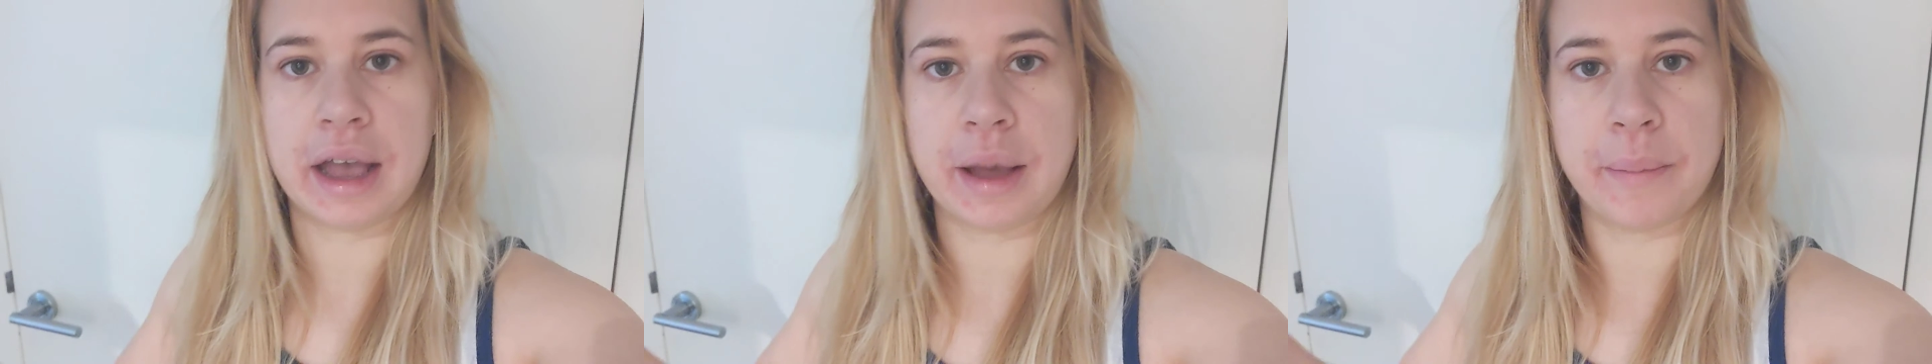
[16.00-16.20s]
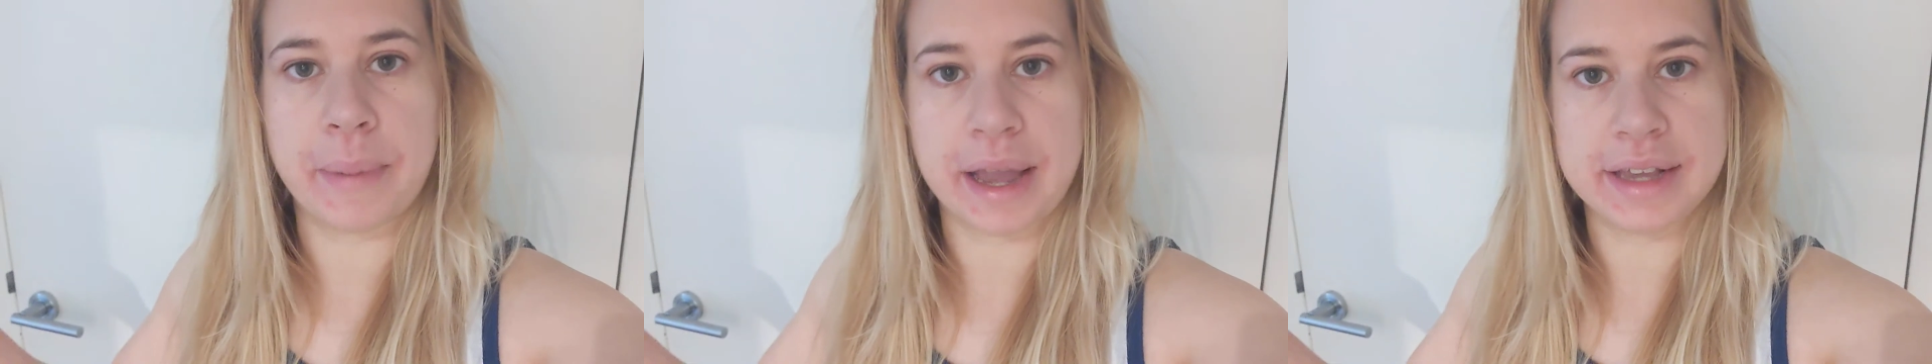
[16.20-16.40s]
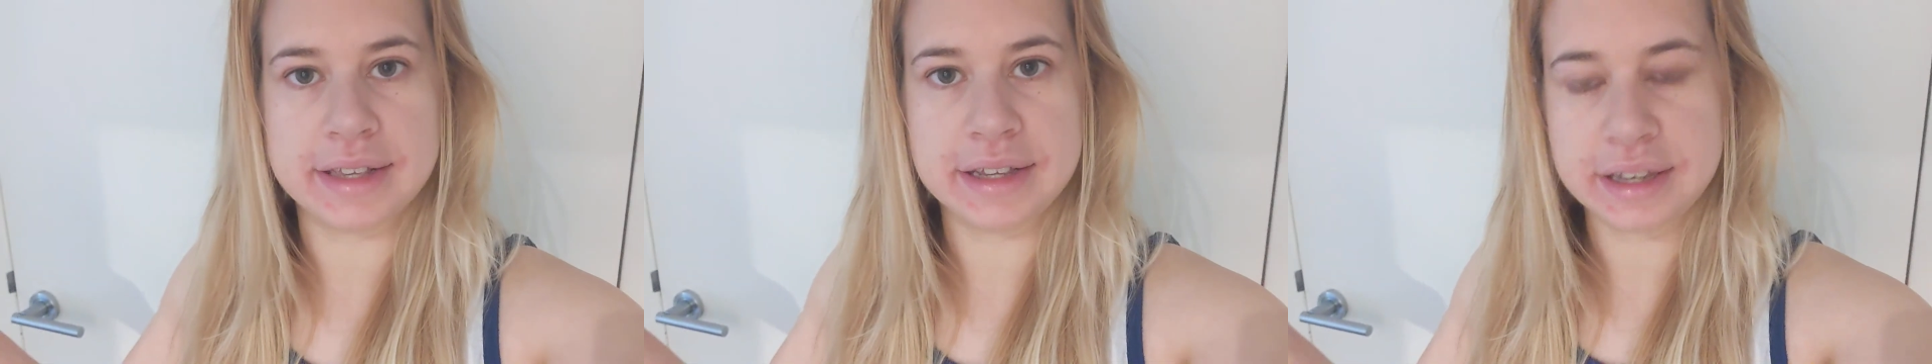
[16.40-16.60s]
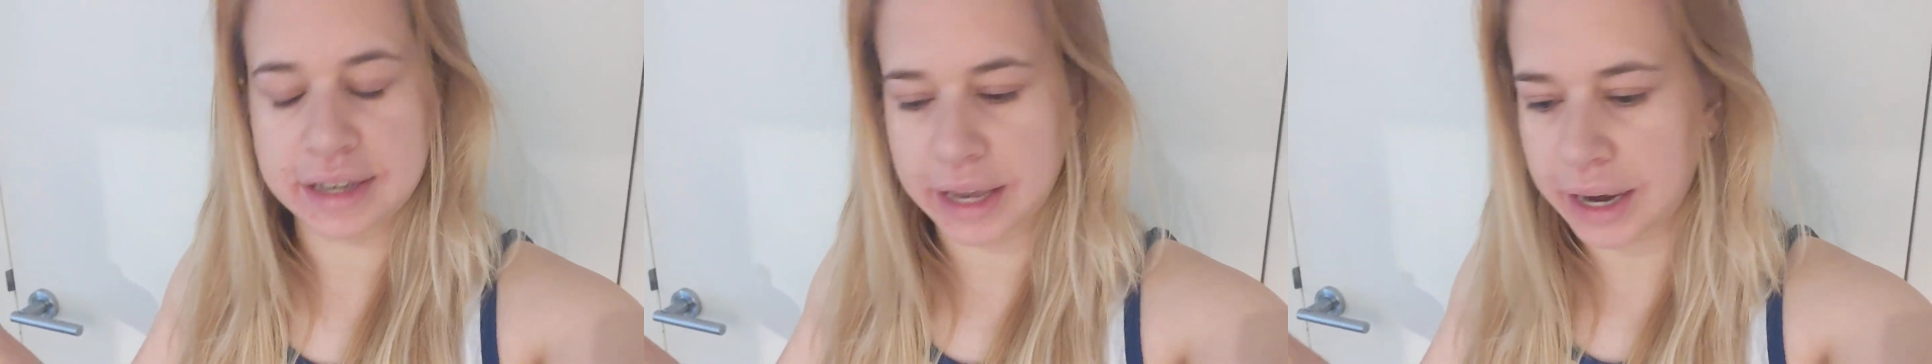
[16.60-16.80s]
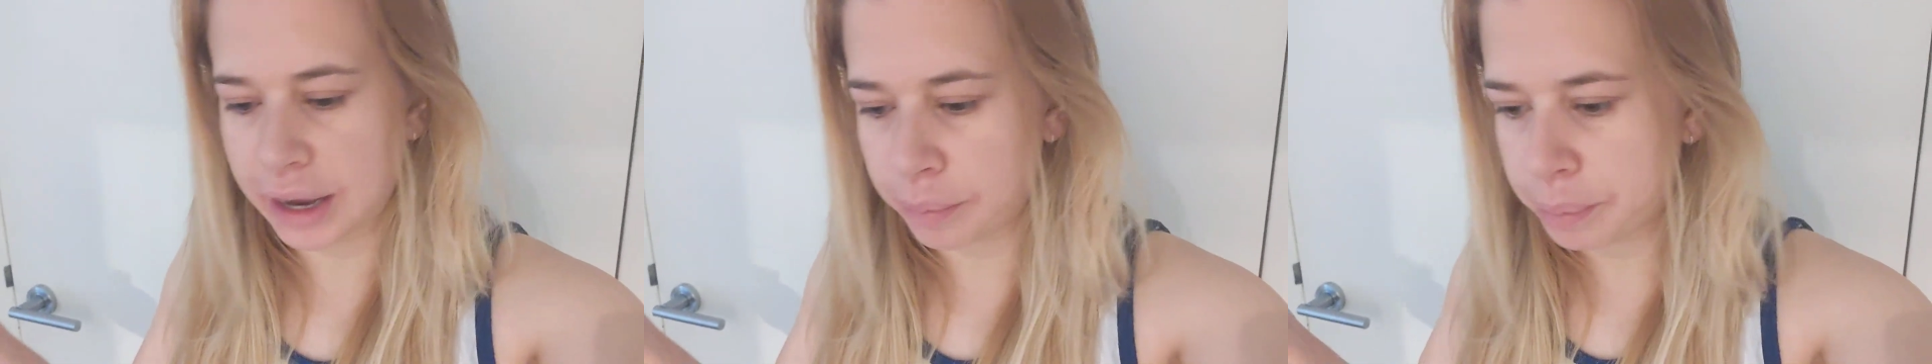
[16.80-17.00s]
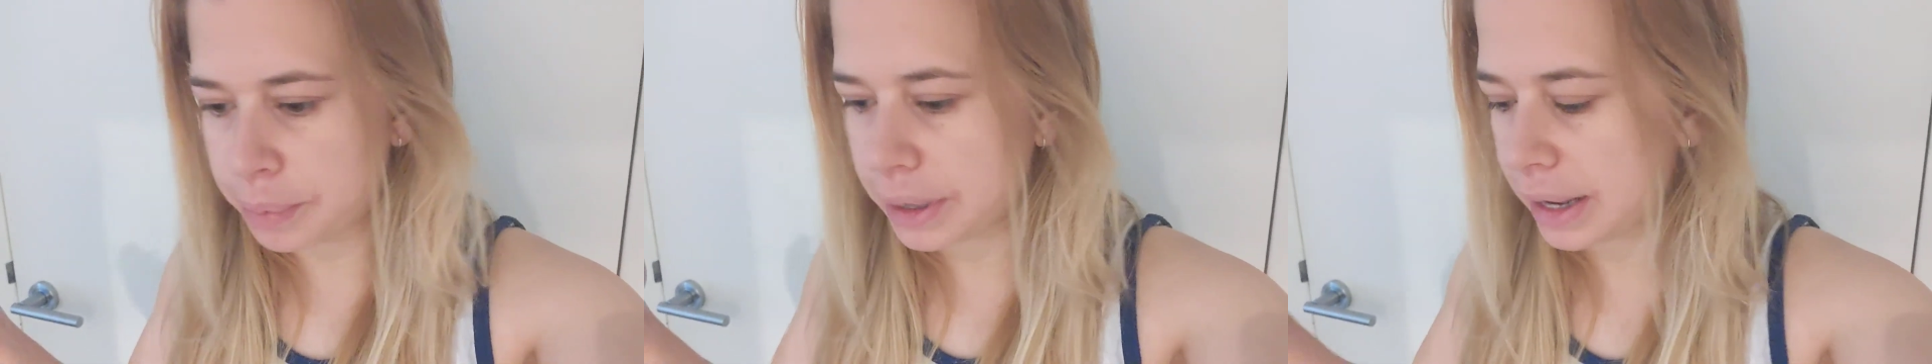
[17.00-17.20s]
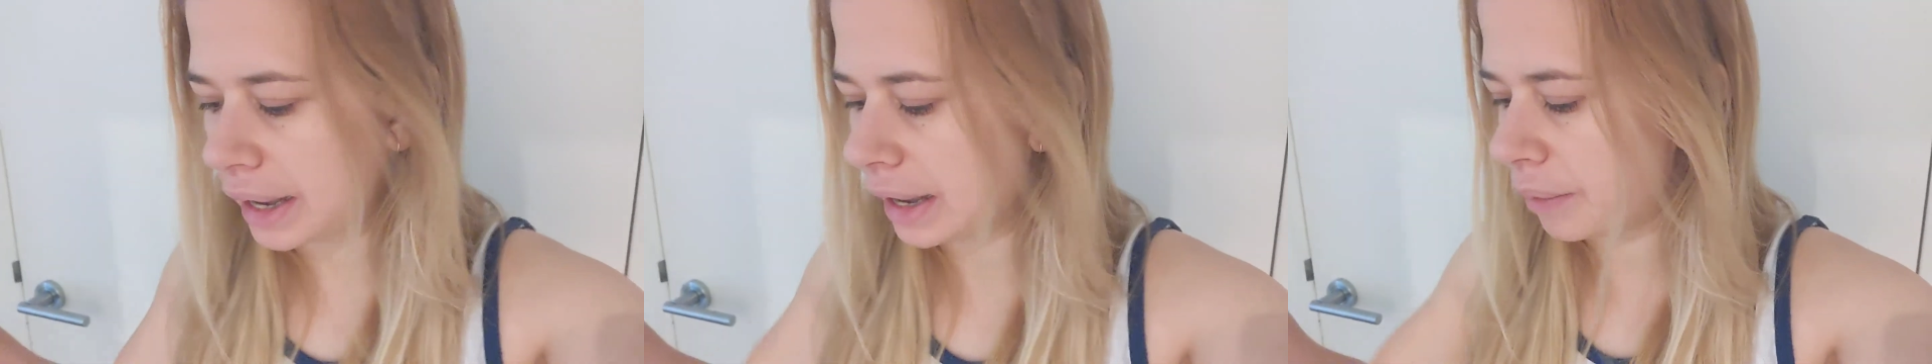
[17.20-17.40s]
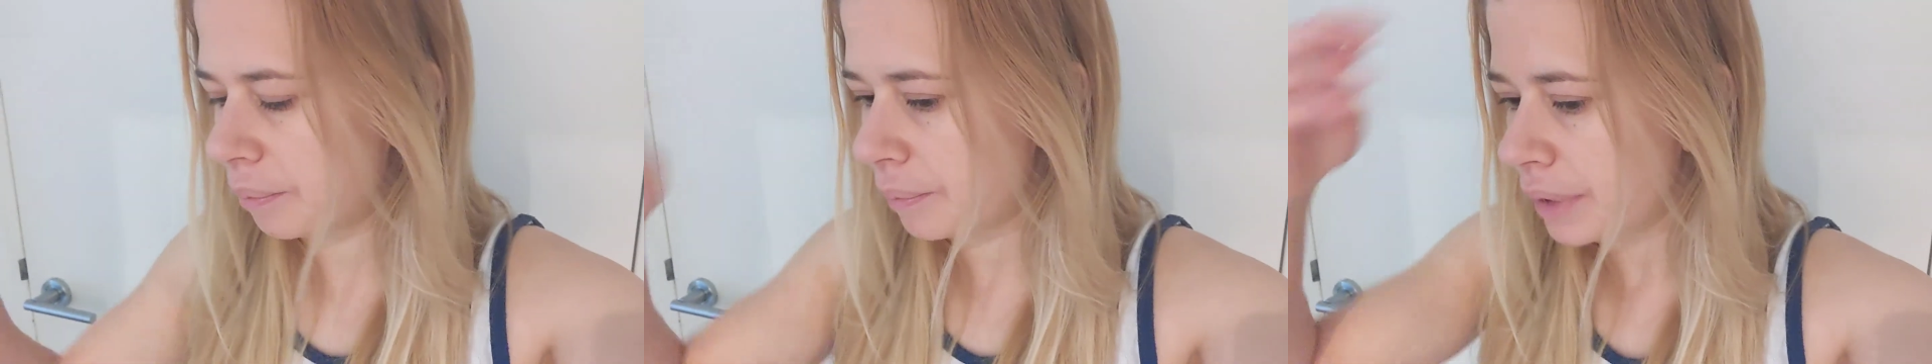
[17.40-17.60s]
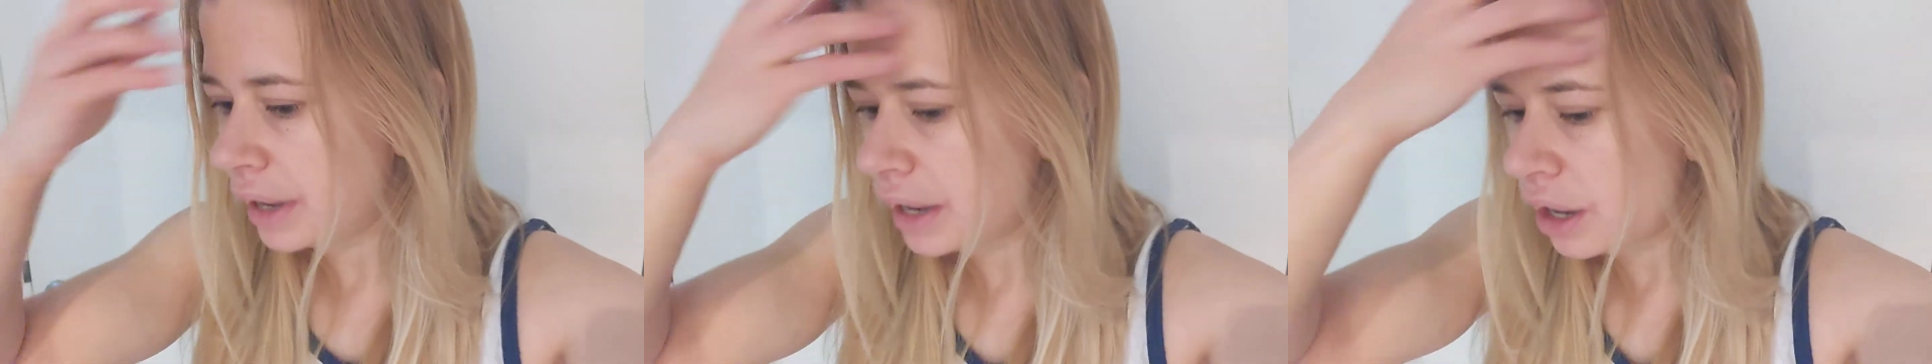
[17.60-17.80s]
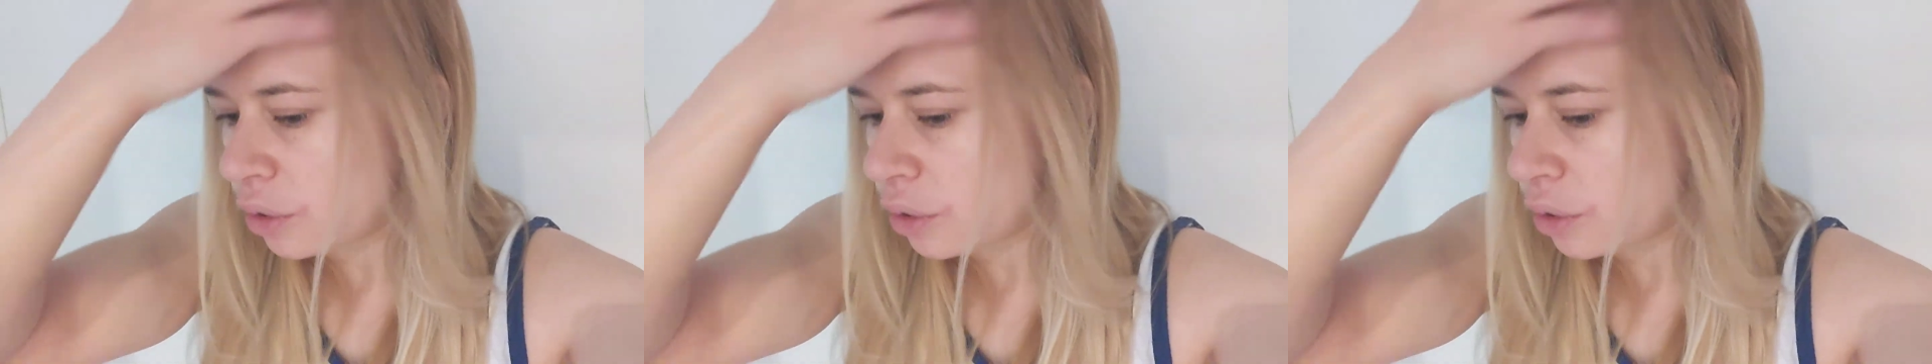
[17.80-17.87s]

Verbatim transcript: amazing getup um,